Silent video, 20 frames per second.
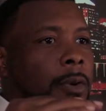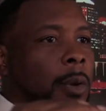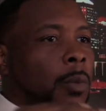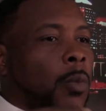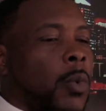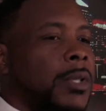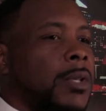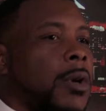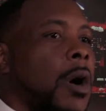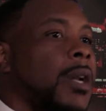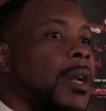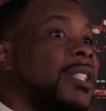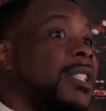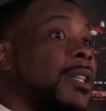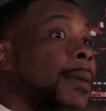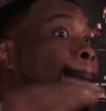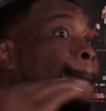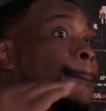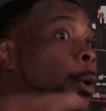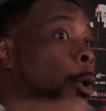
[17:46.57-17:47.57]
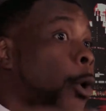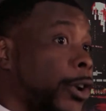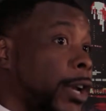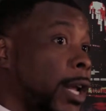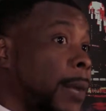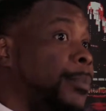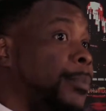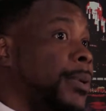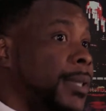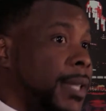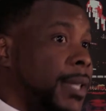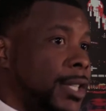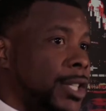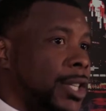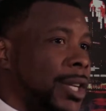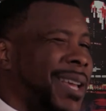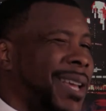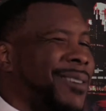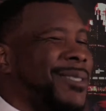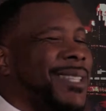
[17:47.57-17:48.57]
in what's called a subordinate
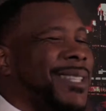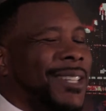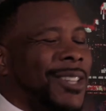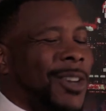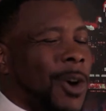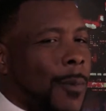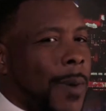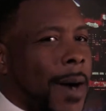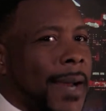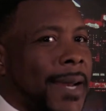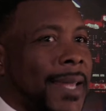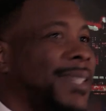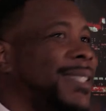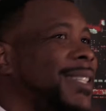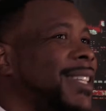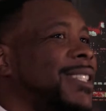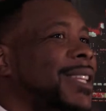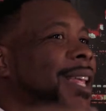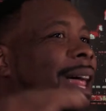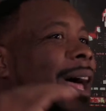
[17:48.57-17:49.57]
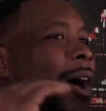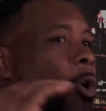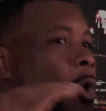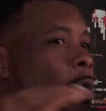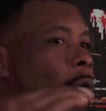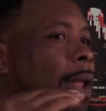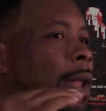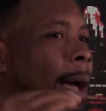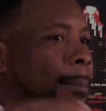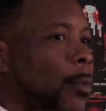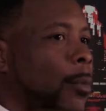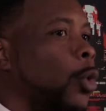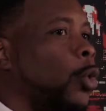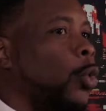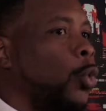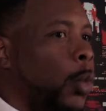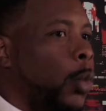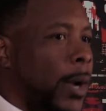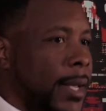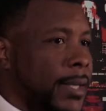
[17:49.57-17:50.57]
position. I ain't gonna say nobody. It's just a whole lot
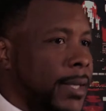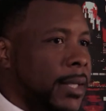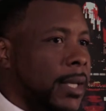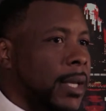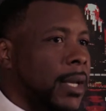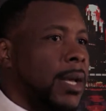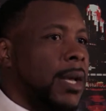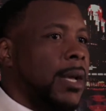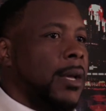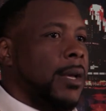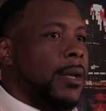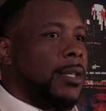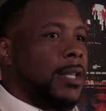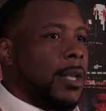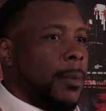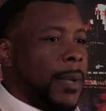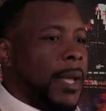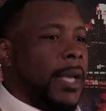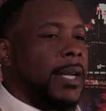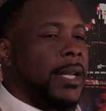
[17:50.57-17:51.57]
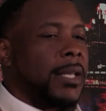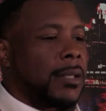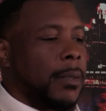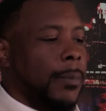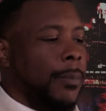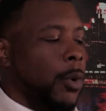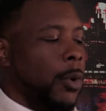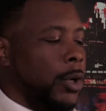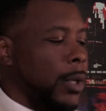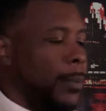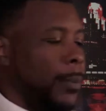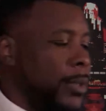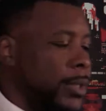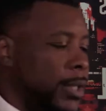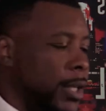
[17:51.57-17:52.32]
more risk to be in a subordinate